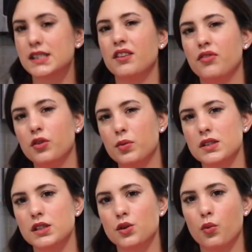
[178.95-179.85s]
The food
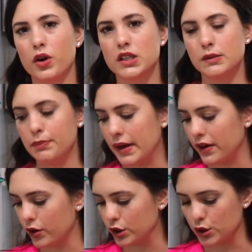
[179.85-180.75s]
processor works
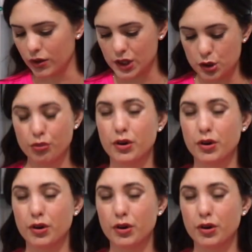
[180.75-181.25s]
better, so I do